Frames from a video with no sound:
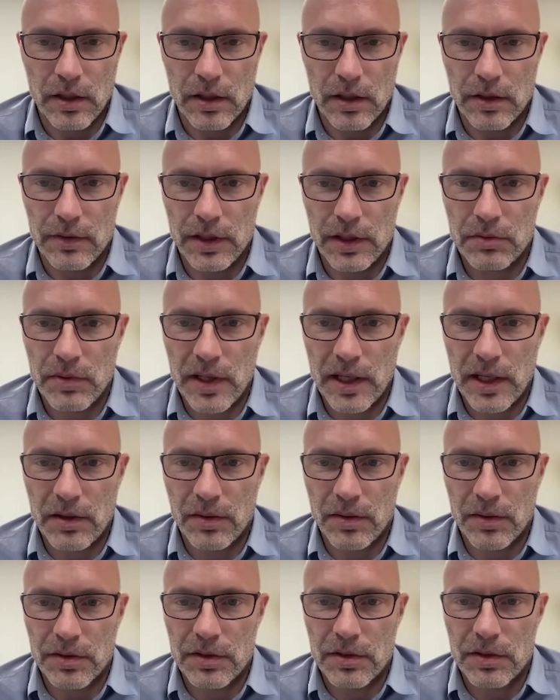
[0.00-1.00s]
These
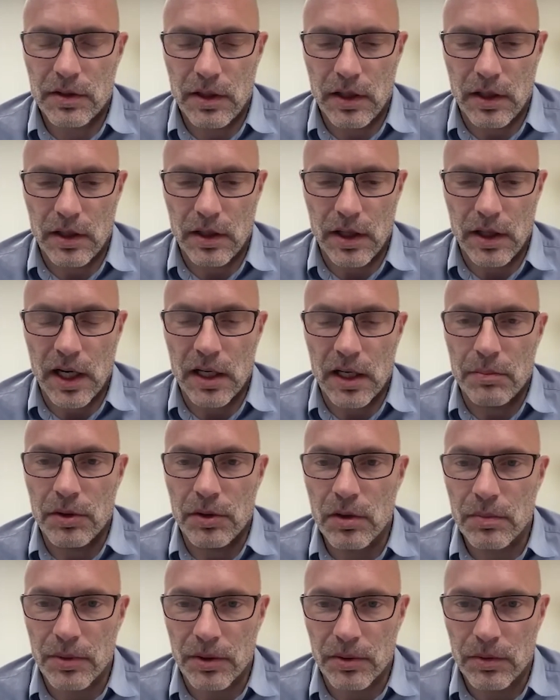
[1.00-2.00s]
records are
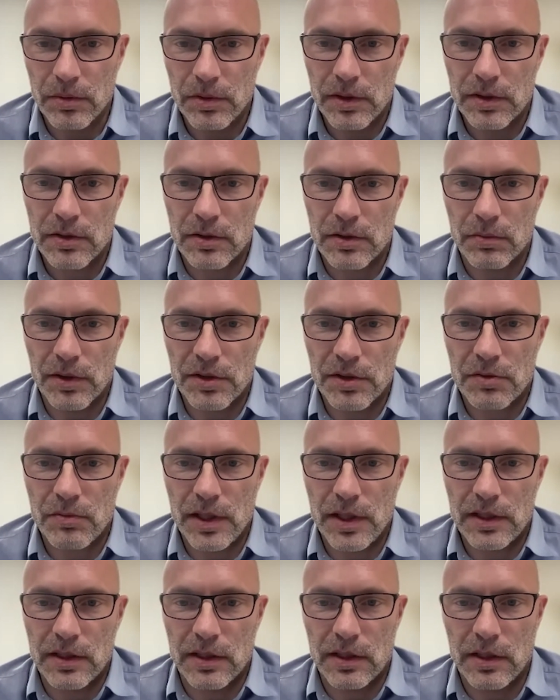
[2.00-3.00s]
immutable. So once
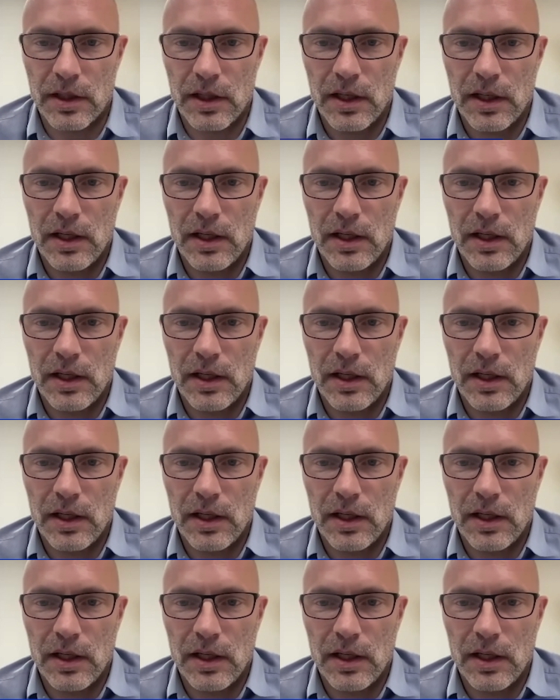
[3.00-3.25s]
written,